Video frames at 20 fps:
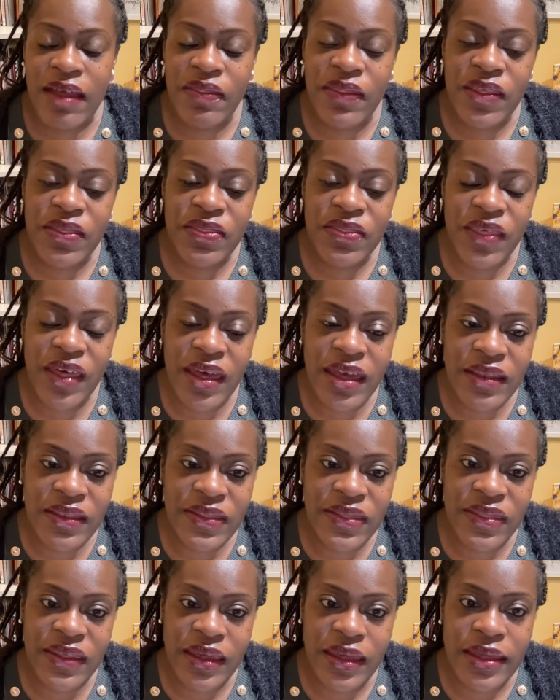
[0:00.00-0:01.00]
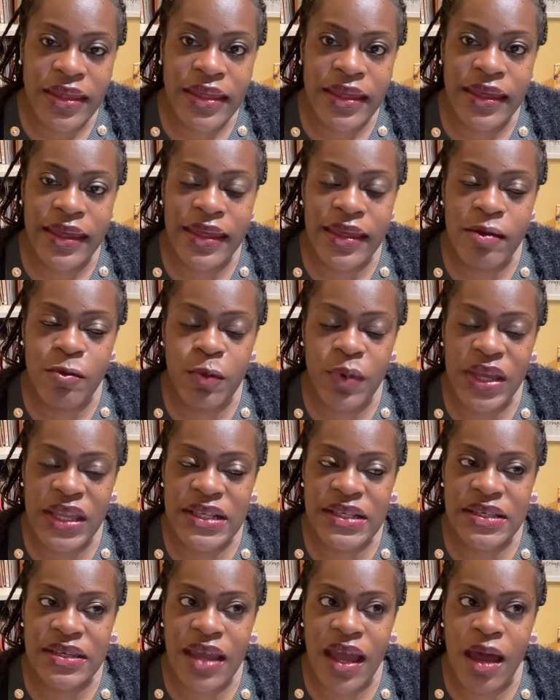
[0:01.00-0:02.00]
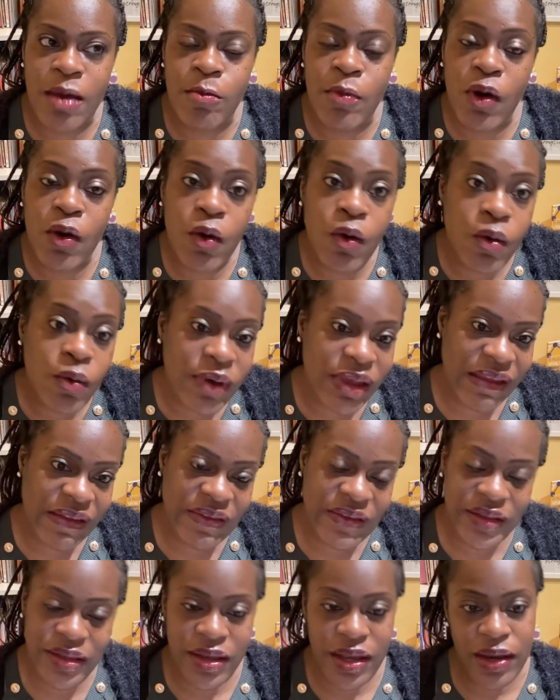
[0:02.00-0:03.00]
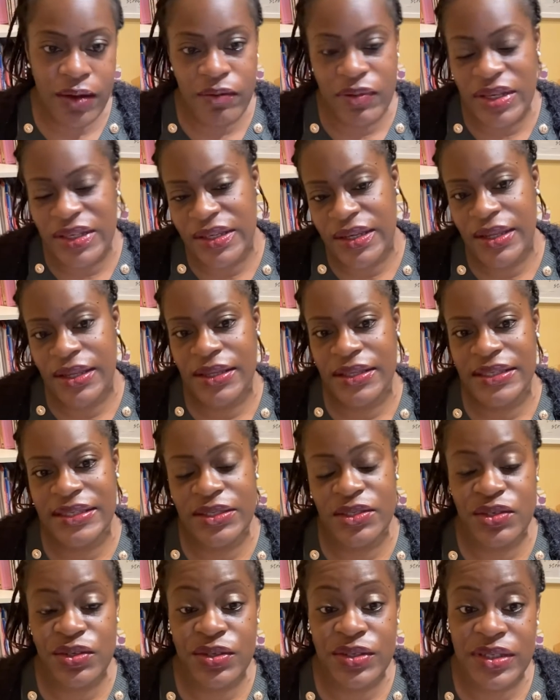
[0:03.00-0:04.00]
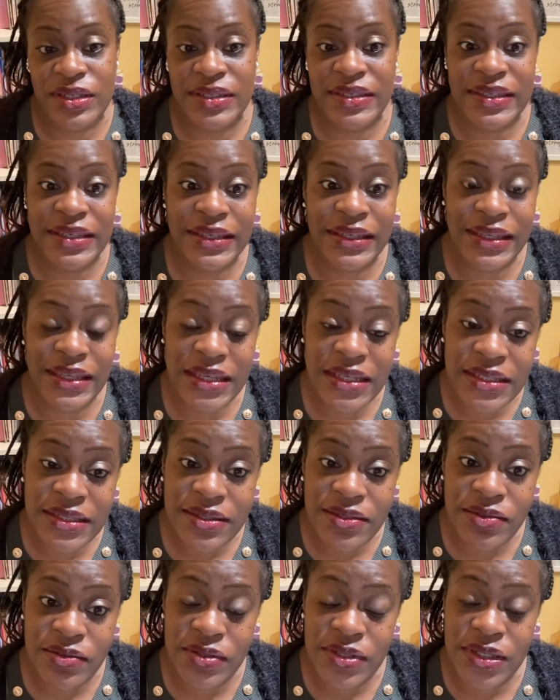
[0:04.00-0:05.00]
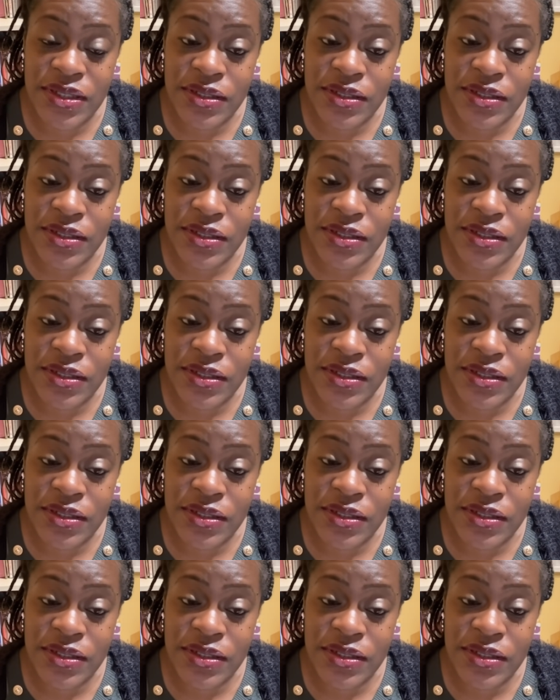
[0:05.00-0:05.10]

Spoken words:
the third thing, which I'm always encouraging students at Geek School